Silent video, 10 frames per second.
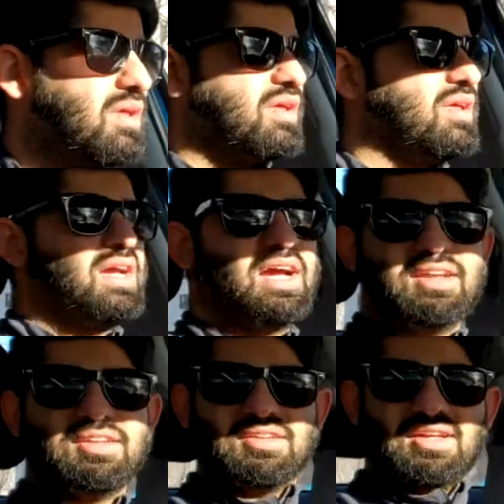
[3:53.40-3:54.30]
yeah,
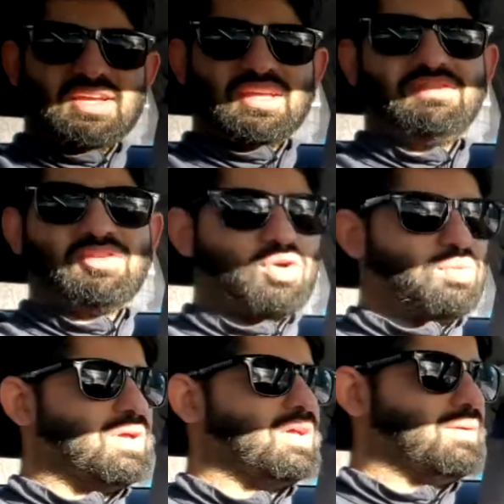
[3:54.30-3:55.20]
I can even
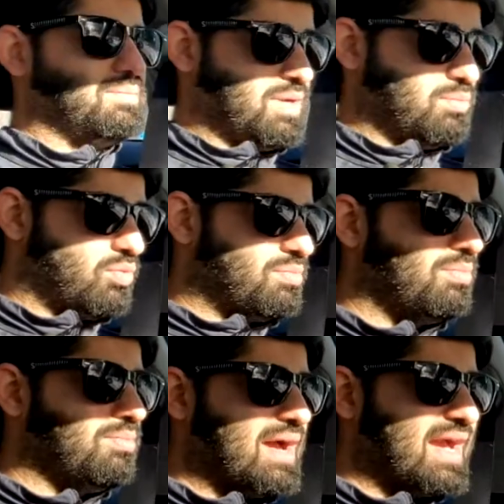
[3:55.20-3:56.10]
go a bit more
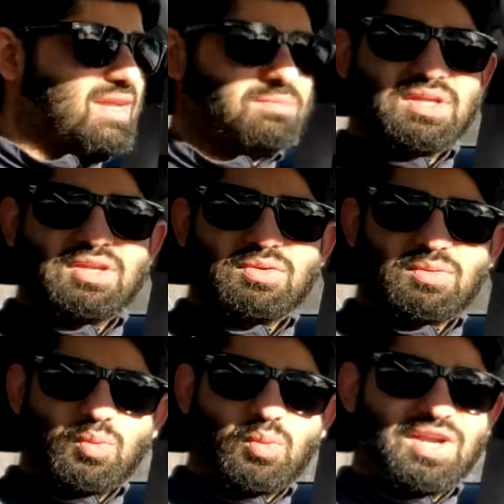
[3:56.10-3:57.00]
back and be
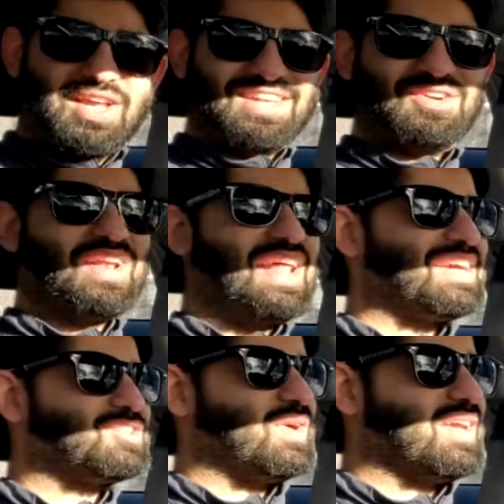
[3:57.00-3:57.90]
really
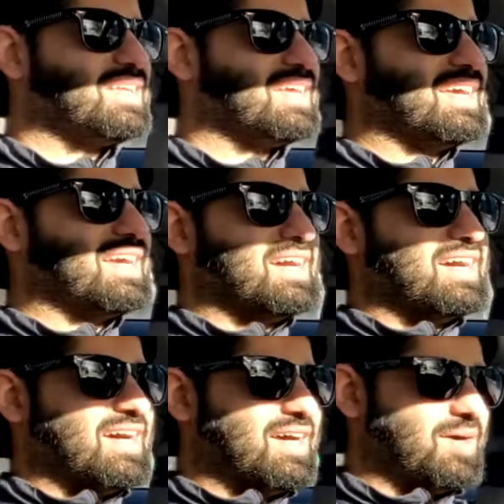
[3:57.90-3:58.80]
relaxed, right?
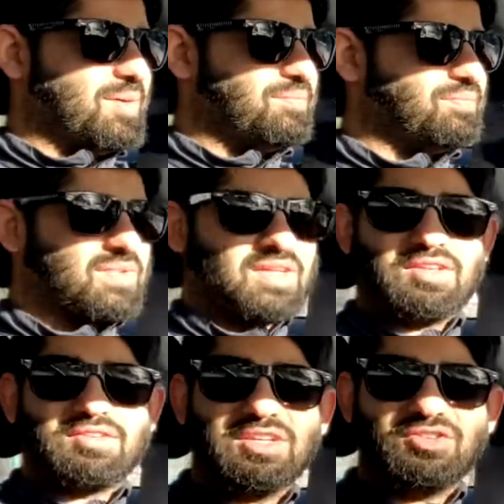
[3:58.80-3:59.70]
The
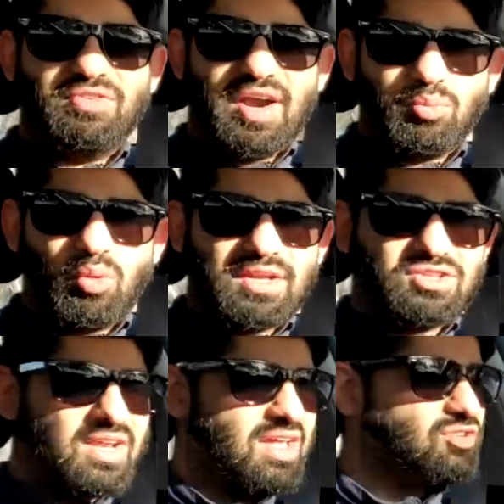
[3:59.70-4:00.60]
sun's very bright today,